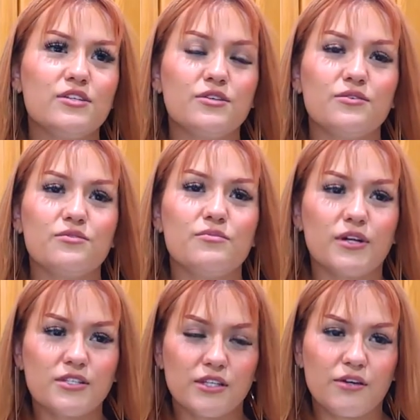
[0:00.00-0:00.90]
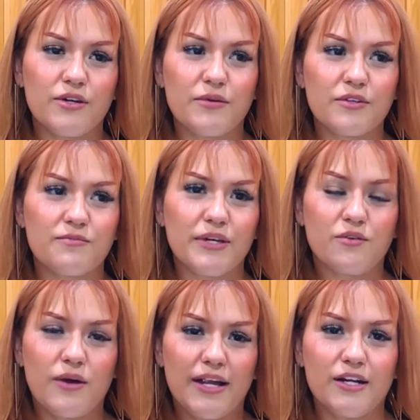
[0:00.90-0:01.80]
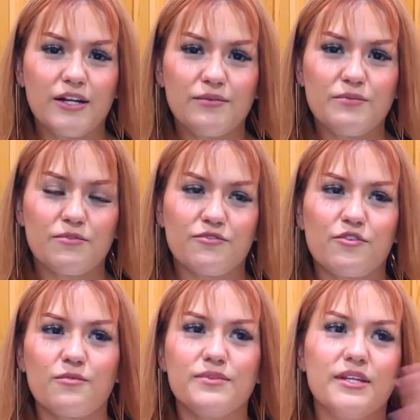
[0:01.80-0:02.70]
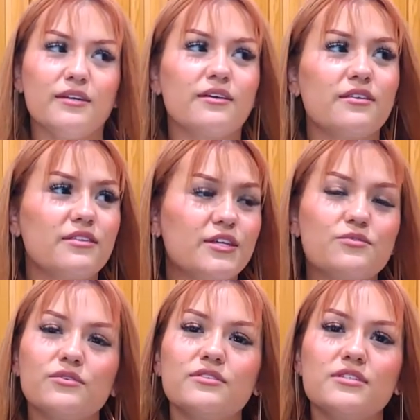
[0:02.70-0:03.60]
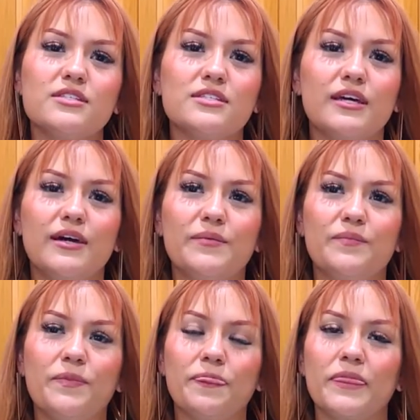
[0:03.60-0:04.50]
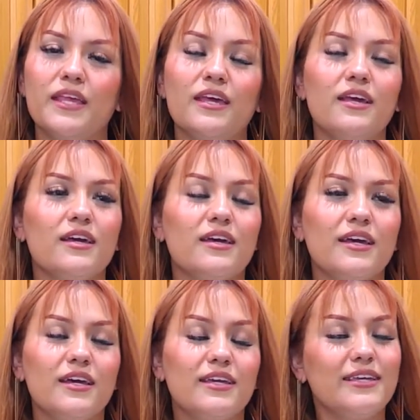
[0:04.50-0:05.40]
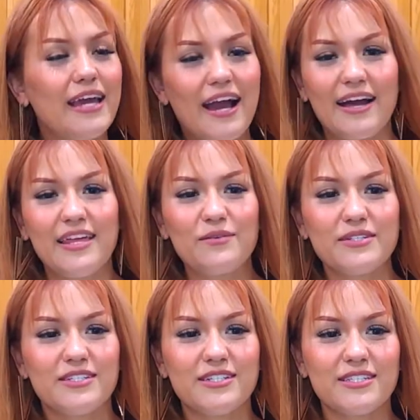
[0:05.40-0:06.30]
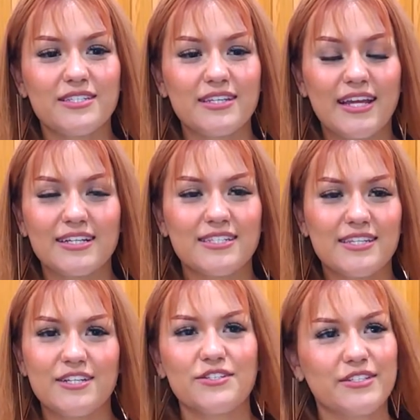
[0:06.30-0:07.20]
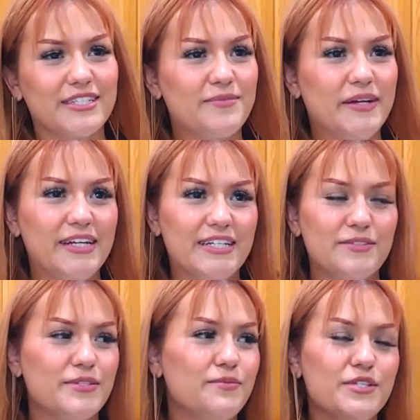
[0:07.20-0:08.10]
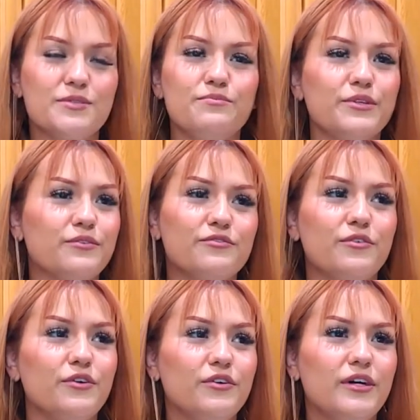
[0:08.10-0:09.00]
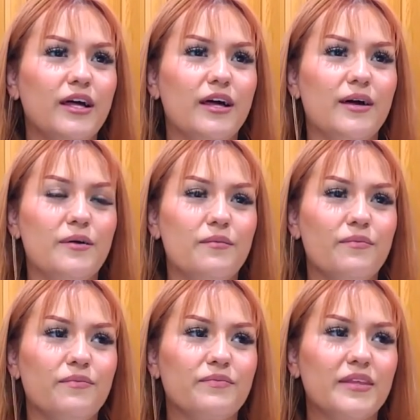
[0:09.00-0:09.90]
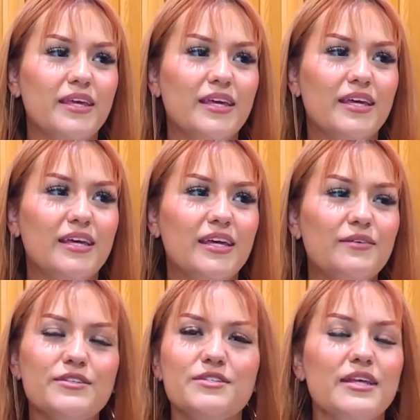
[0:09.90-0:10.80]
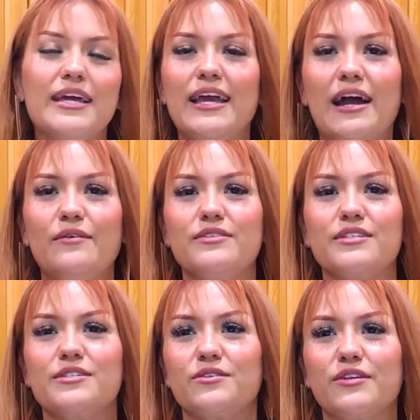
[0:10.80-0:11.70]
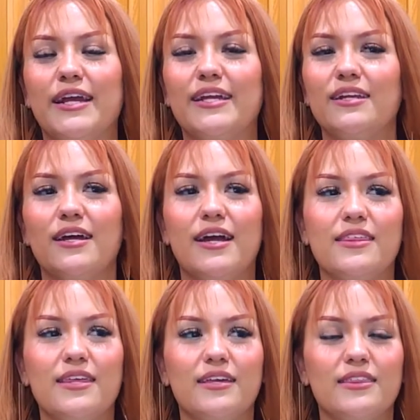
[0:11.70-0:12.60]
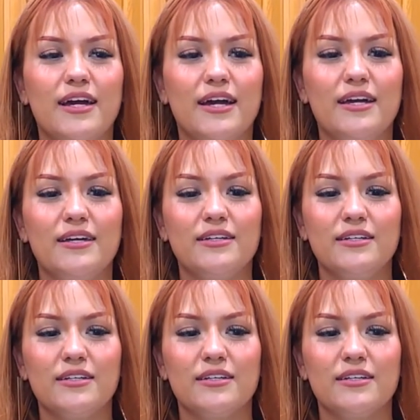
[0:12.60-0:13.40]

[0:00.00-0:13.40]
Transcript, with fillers: to Barcelona with my choir and we performed in cathedrals. Um, wow yeah, that was just an existential experience. It was just beautiful. Um, it was just yeah, it was just great. I think that,